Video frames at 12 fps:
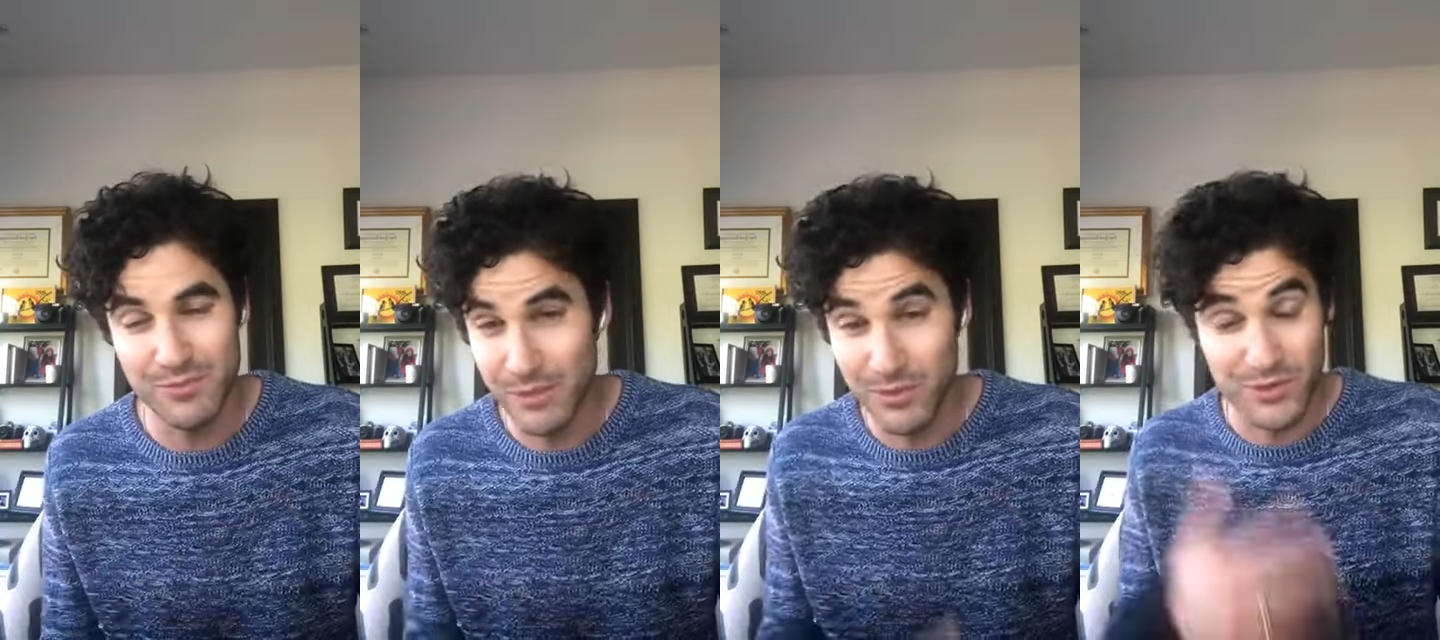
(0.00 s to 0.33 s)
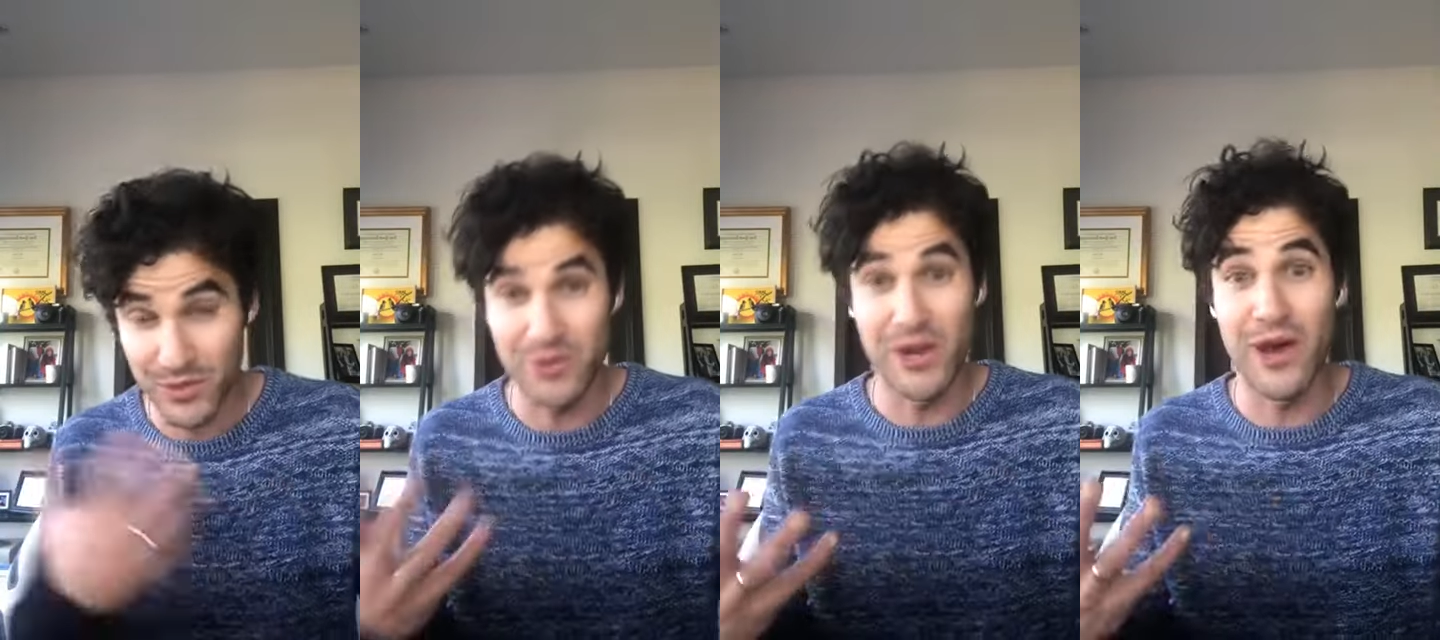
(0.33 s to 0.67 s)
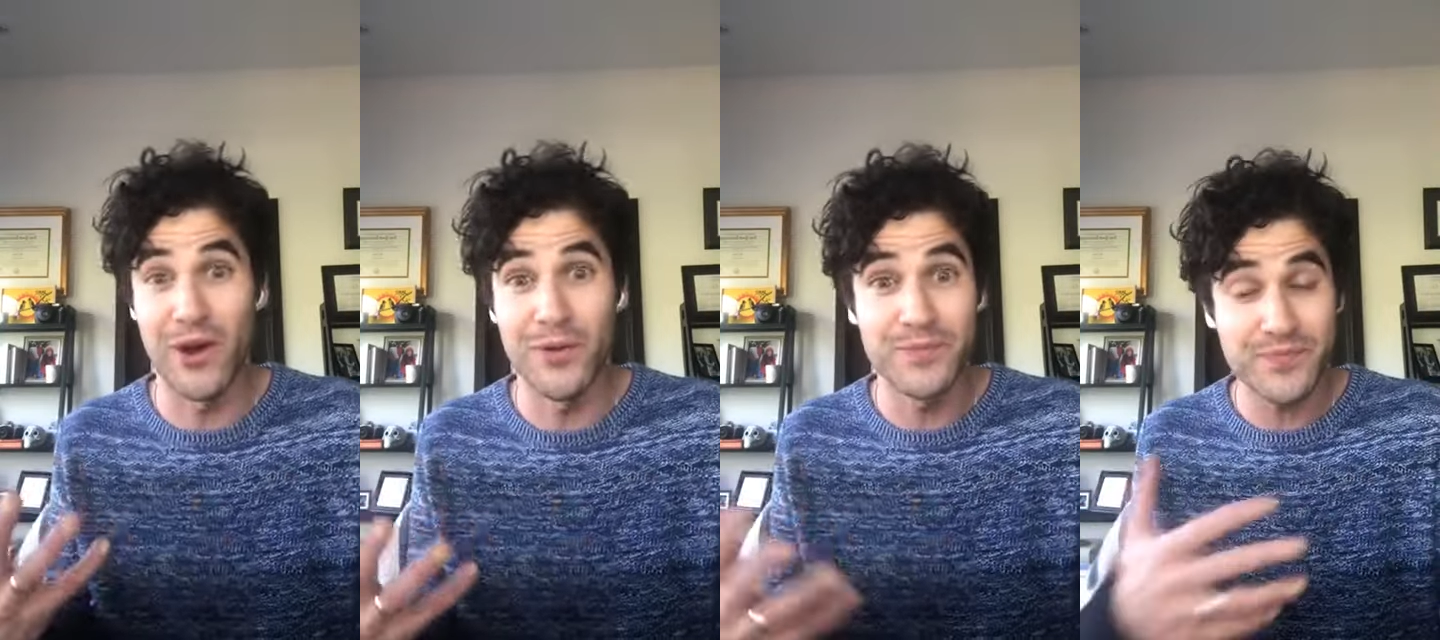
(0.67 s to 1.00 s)
And people who don't
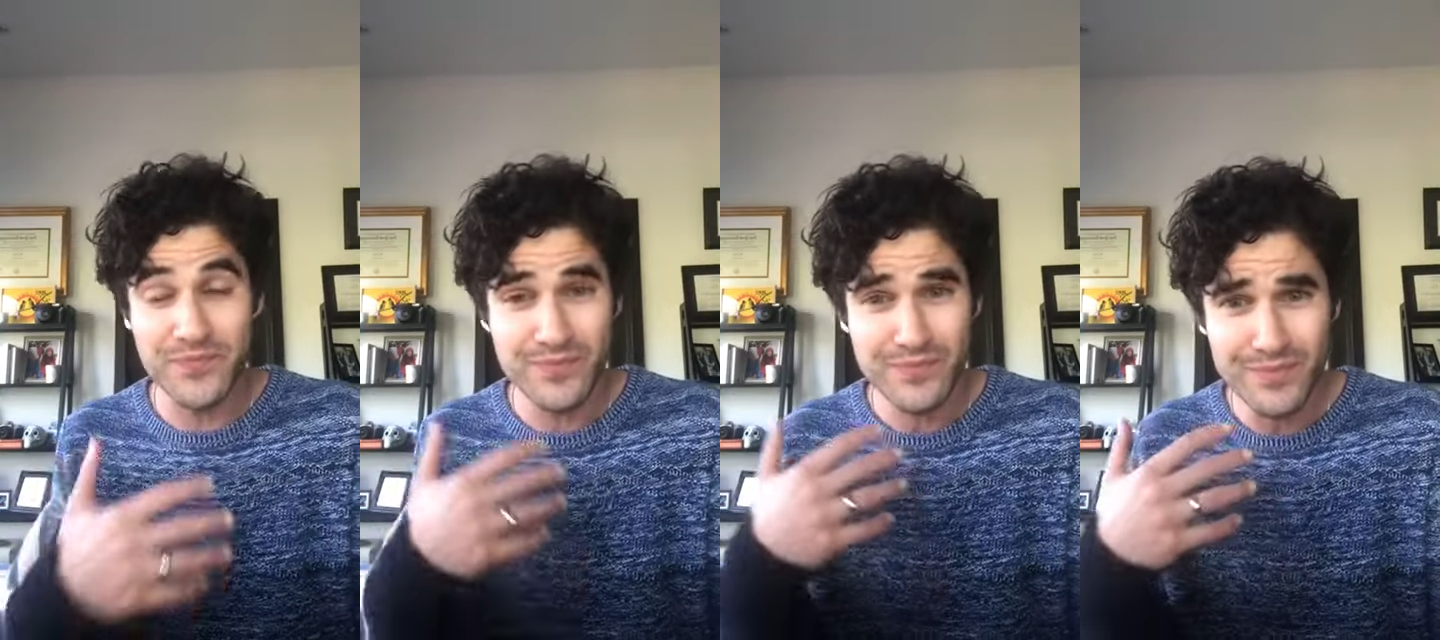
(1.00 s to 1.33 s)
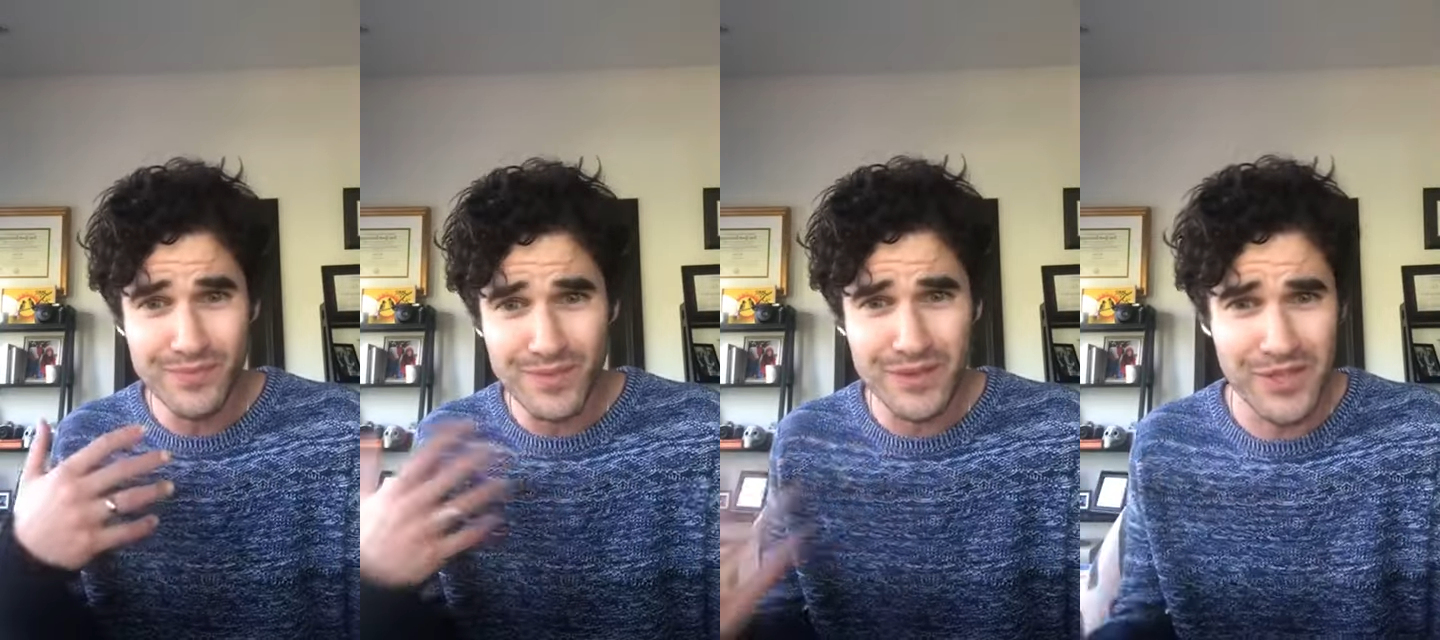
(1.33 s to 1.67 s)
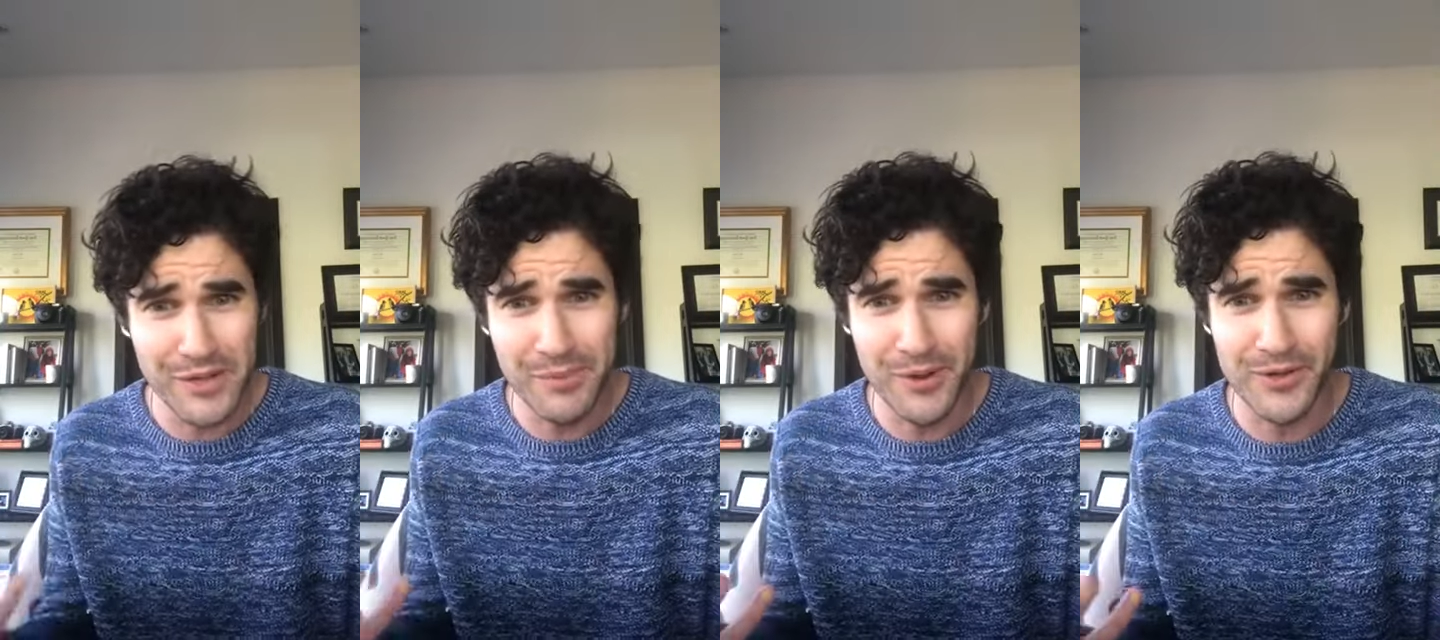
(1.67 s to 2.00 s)
know
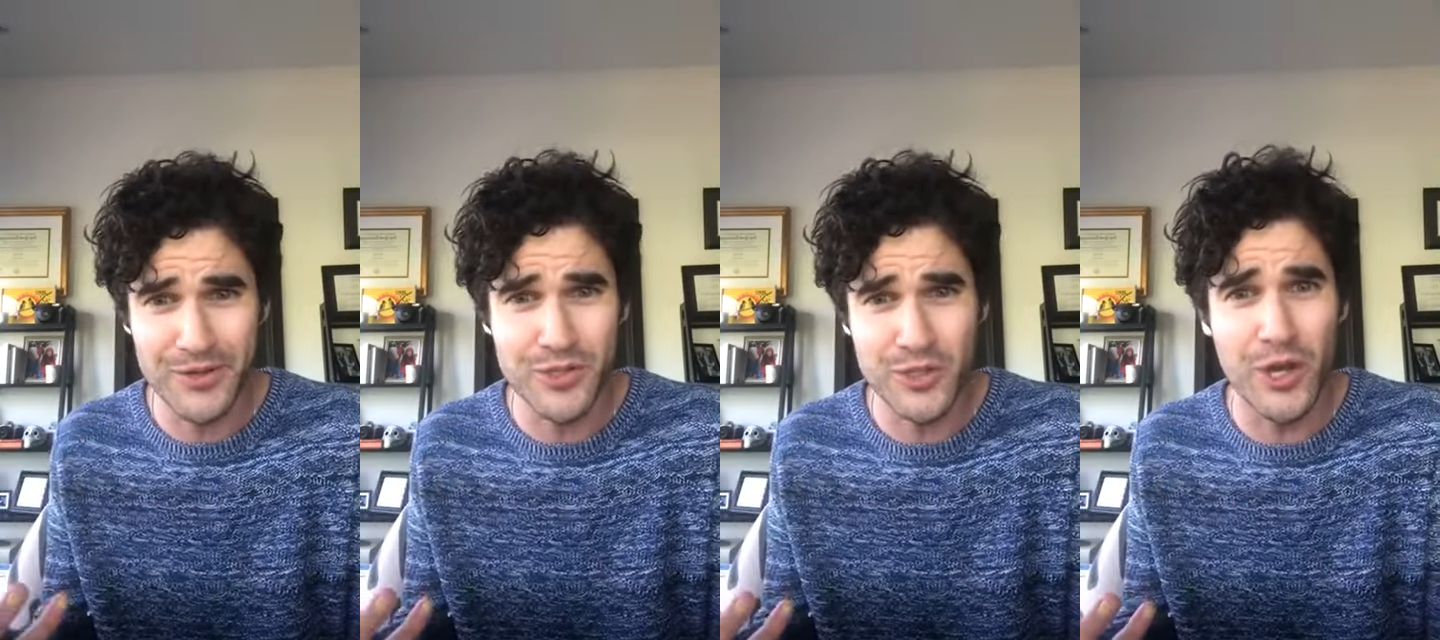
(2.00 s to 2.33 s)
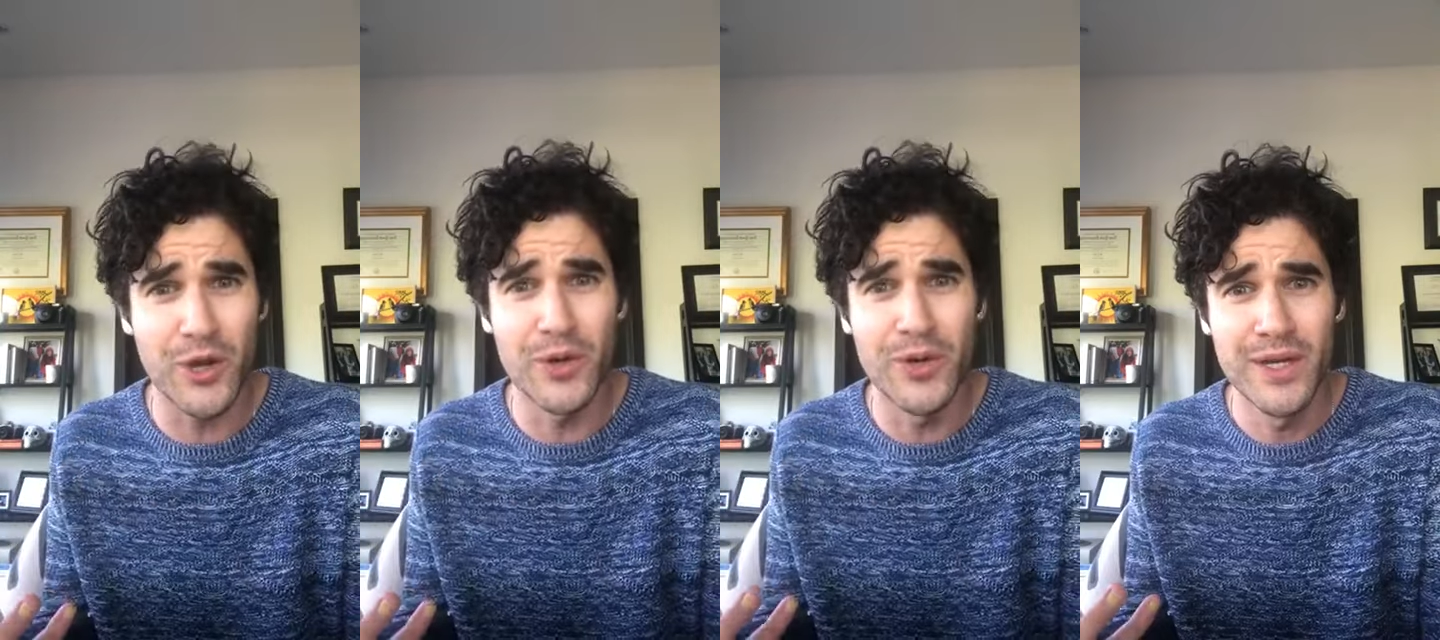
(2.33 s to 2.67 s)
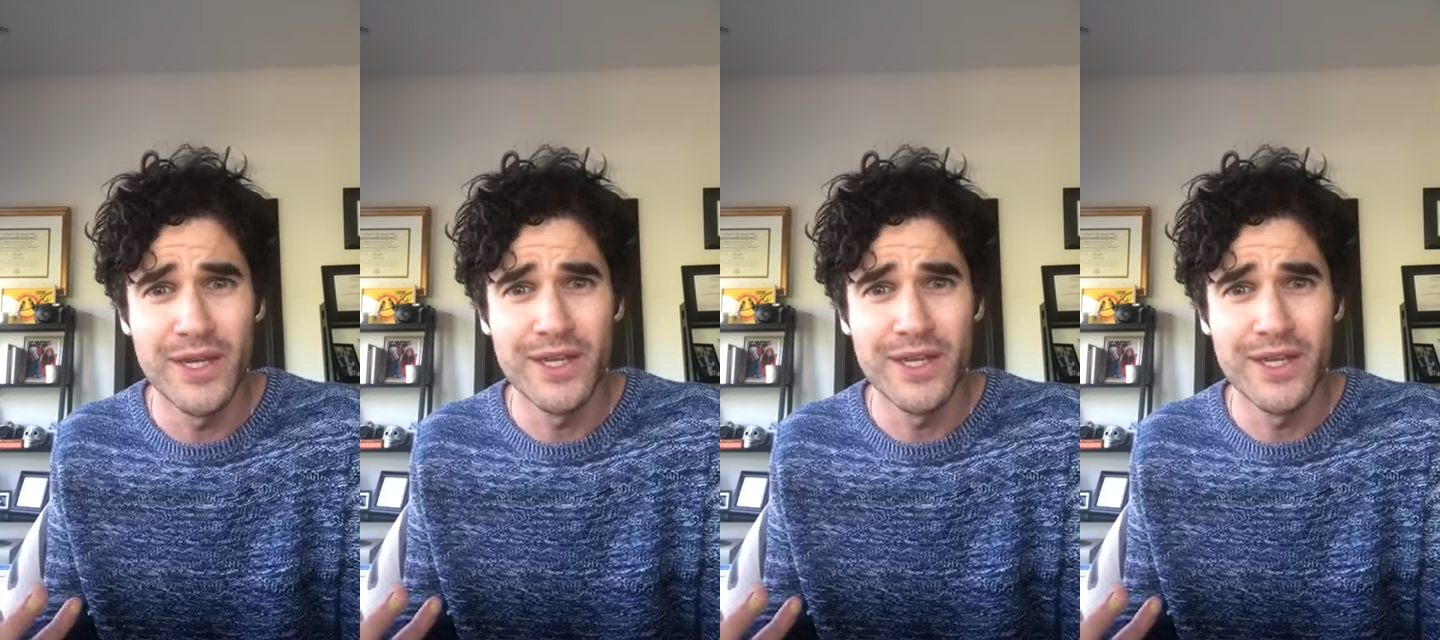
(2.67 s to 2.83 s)
that I'm part of the show,